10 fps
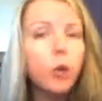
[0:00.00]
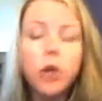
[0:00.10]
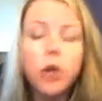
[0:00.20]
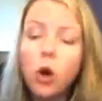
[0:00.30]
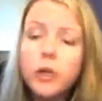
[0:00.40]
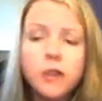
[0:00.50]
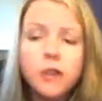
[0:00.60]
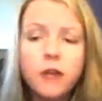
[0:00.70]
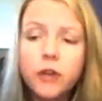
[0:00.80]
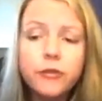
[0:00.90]
We always
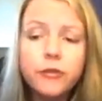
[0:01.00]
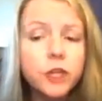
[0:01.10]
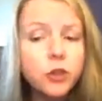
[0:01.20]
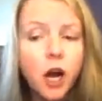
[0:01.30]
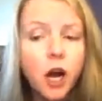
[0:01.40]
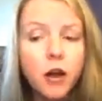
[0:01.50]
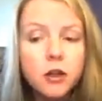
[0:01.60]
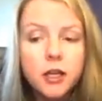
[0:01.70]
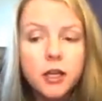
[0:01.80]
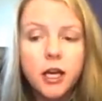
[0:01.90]
offer a free
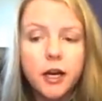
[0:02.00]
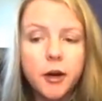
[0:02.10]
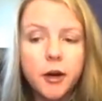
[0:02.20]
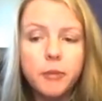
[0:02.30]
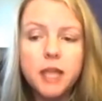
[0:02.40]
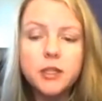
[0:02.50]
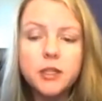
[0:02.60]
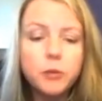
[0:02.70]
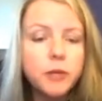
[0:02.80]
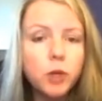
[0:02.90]
trial. And
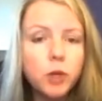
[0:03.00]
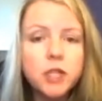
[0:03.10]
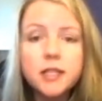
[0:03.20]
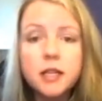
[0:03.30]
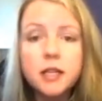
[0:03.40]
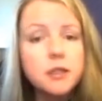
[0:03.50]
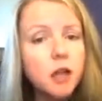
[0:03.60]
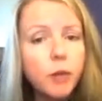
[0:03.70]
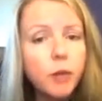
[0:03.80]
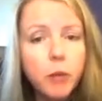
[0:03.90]
so people can send us
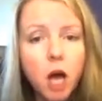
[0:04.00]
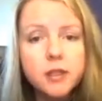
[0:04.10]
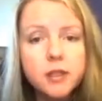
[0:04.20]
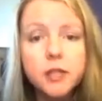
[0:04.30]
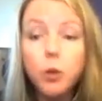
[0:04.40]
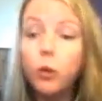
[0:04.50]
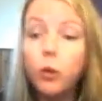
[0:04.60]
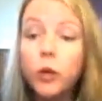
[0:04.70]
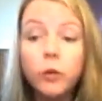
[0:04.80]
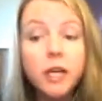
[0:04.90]
a couple boxes, or
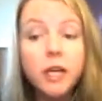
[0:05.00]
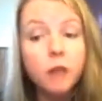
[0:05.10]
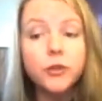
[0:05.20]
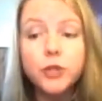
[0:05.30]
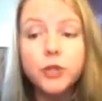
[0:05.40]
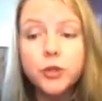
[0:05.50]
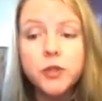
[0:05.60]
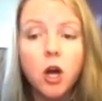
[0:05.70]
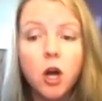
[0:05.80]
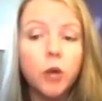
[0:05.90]
when we come through
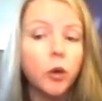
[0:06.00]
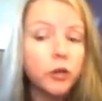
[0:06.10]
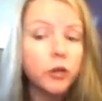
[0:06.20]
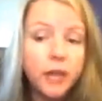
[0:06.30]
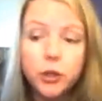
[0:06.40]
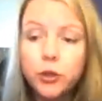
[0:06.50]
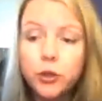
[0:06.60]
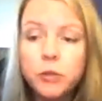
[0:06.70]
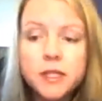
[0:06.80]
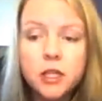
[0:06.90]
Tucson or down in
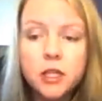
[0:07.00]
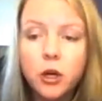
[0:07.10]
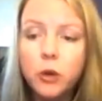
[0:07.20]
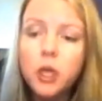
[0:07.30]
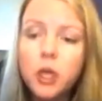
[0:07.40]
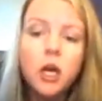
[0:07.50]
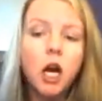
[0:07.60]
Hermosillo,